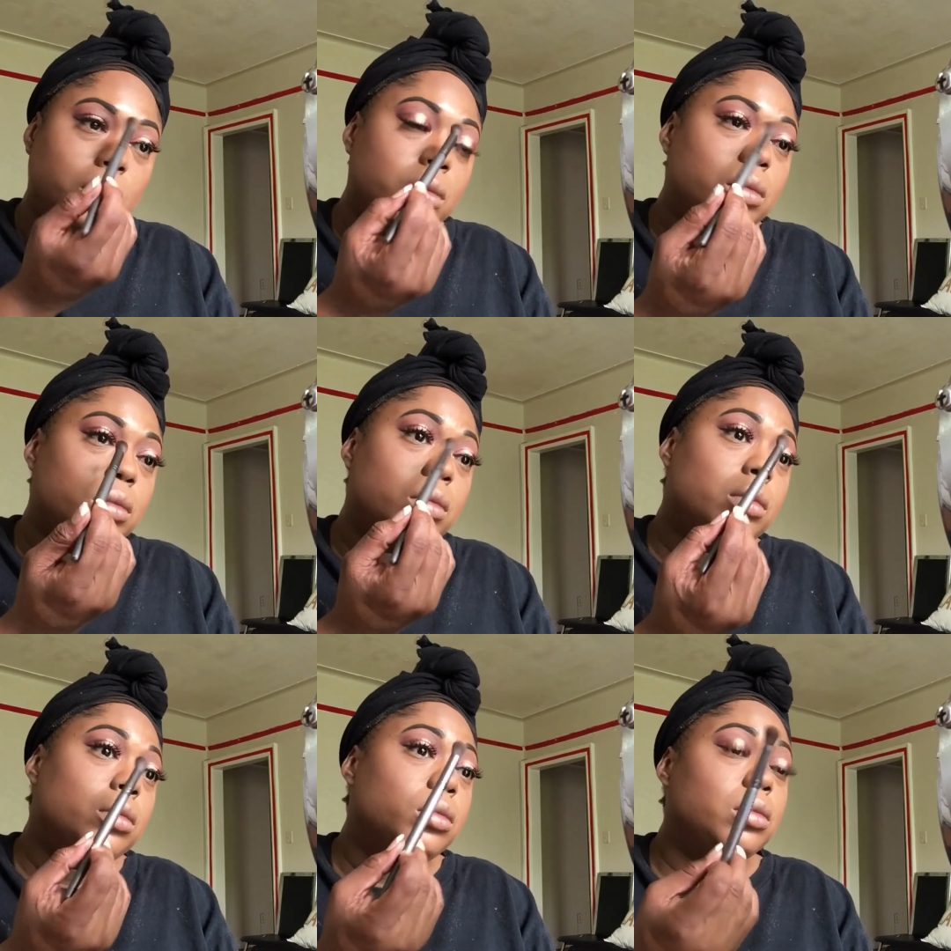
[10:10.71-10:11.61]

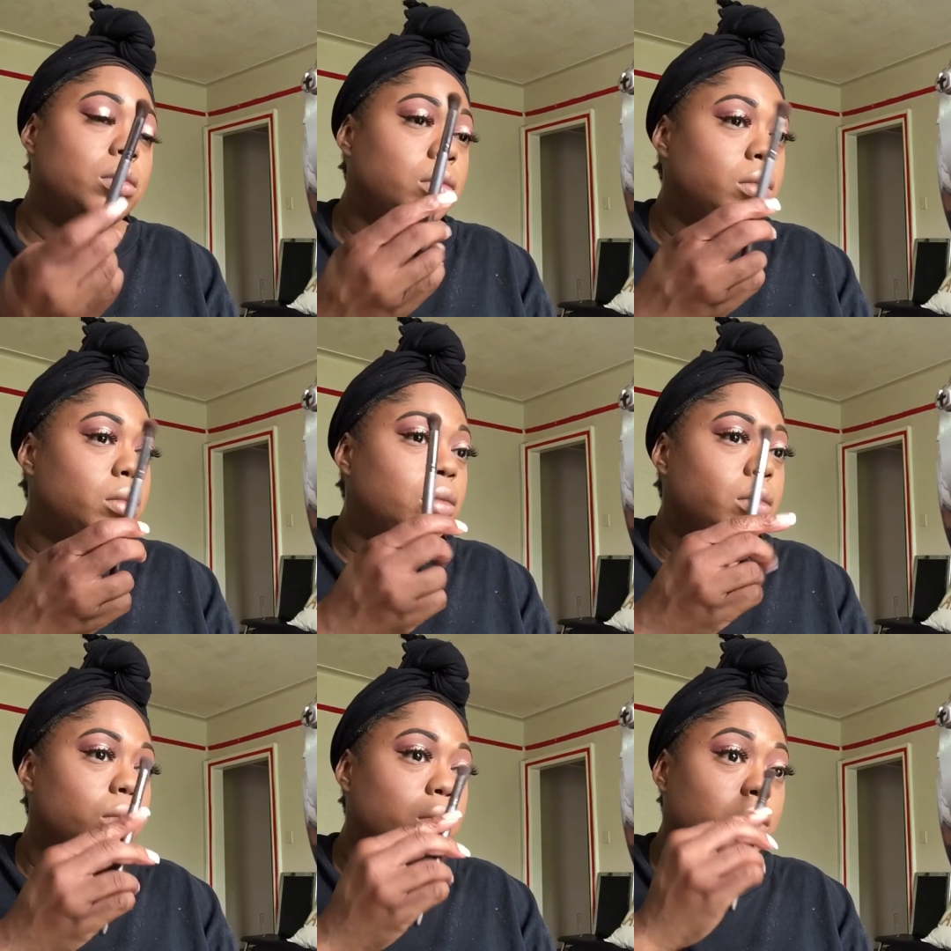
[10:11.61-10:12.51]
Ipsy
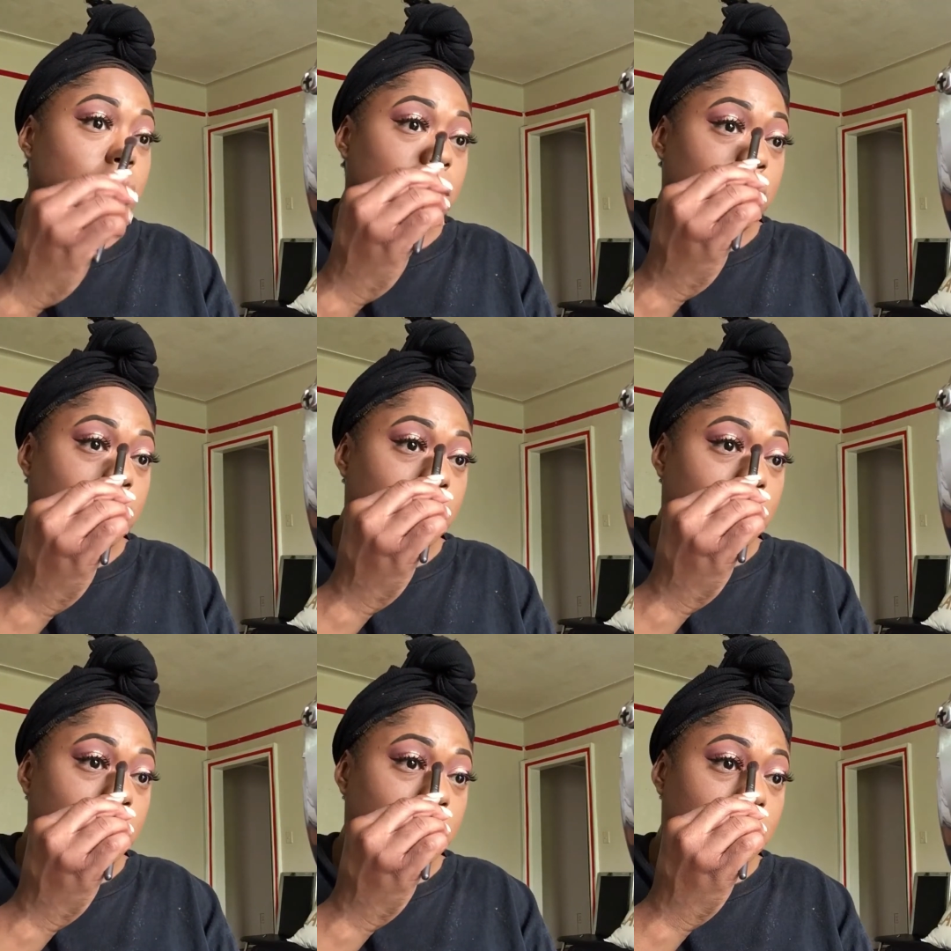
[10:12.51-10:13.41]
glam bag,
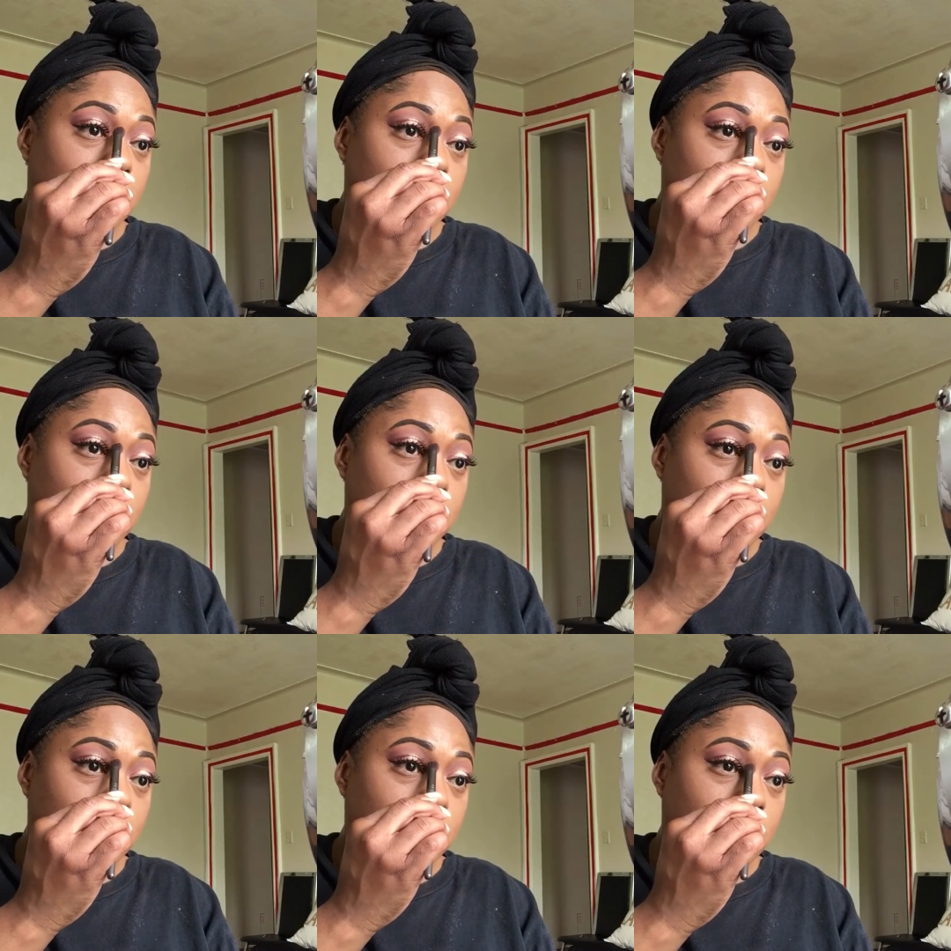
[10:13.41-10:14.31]
and I'm just
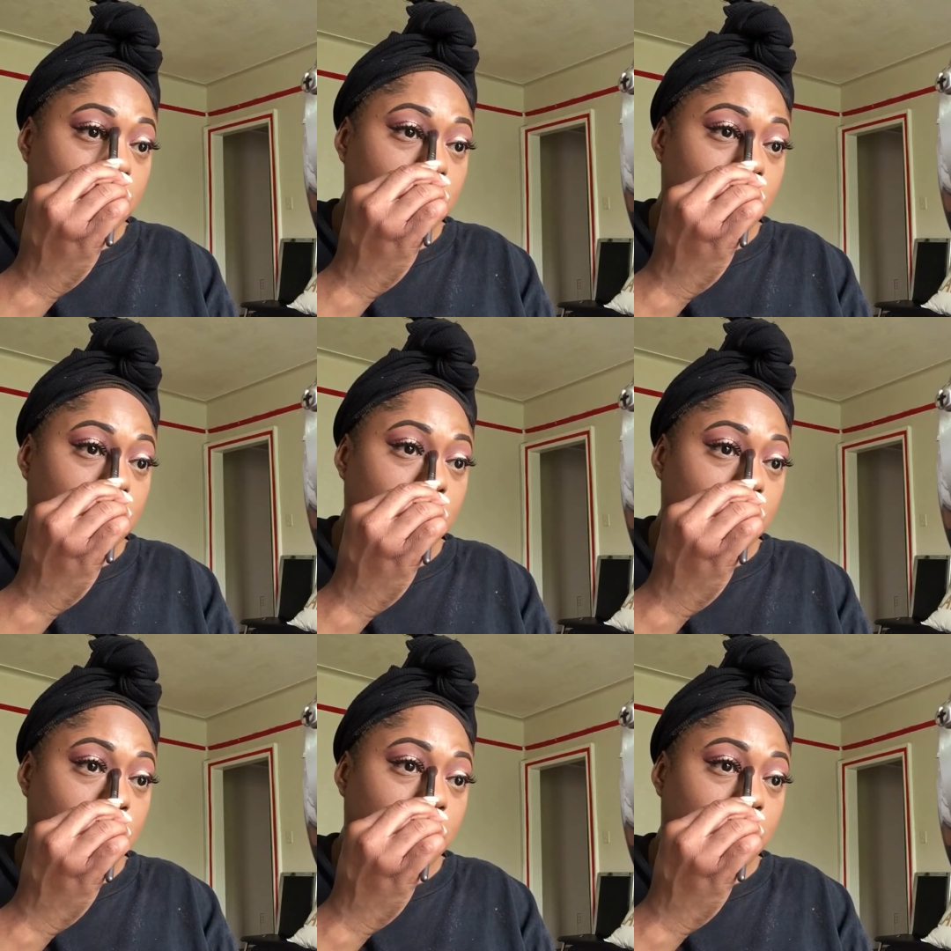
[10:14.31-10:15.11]
using that to